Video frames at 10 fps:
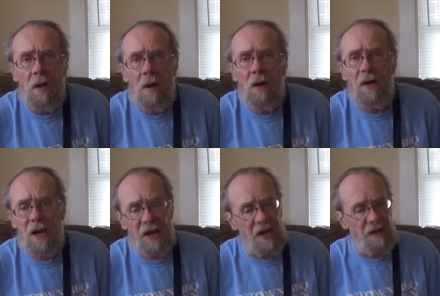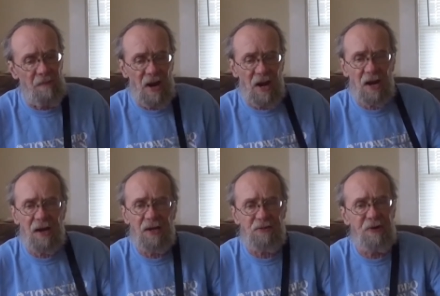Okay, I'm back.
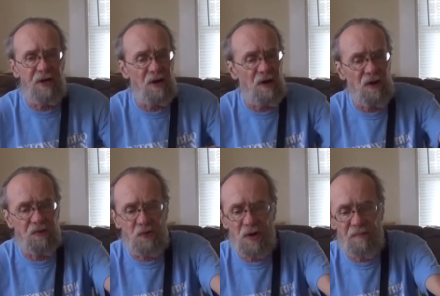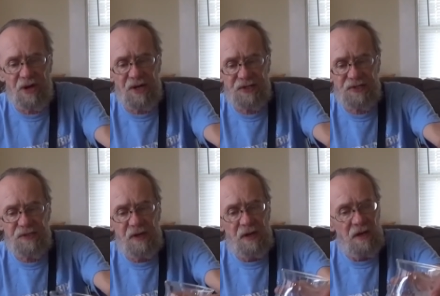It's been oh, 20
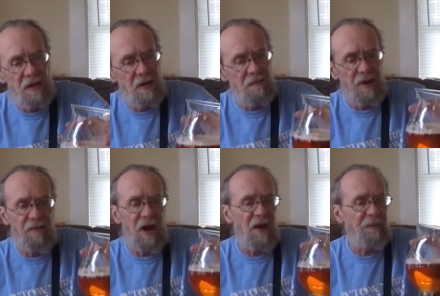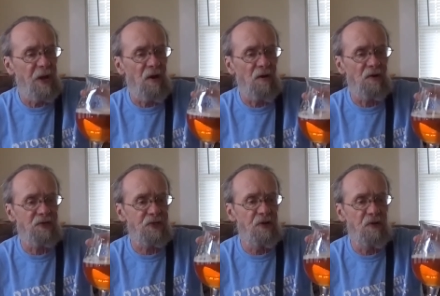minutes, maybe half an hour or
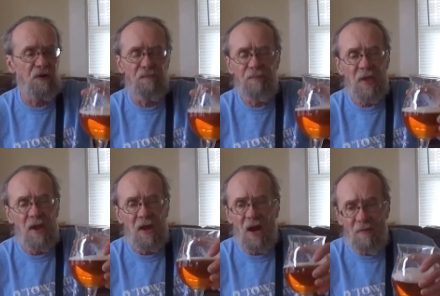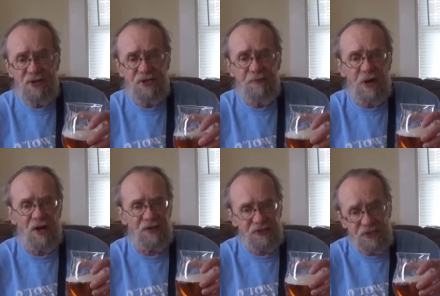so. I've been sipping
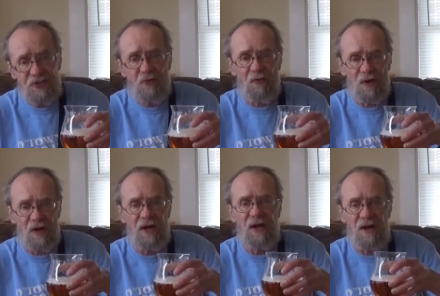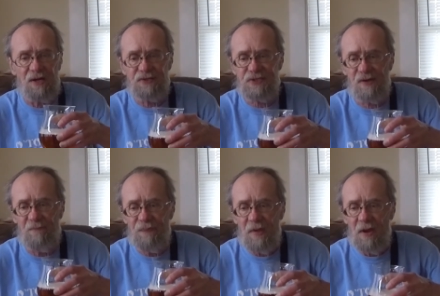on this. It's a really nice,
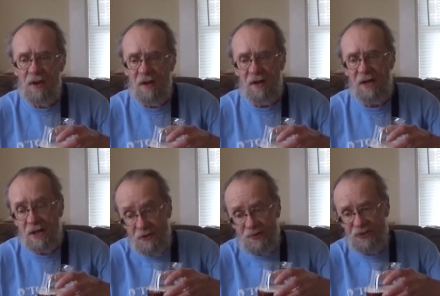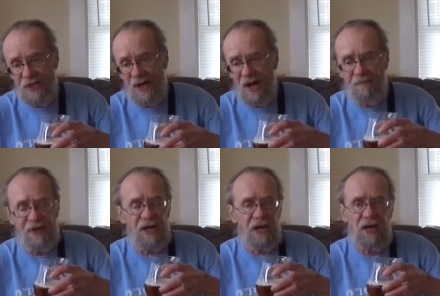uh, interesting
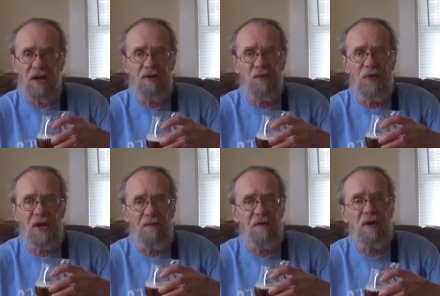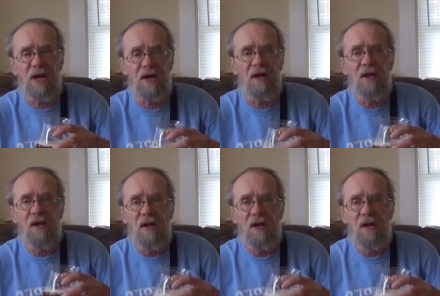IPA. I don't think I've ever had a,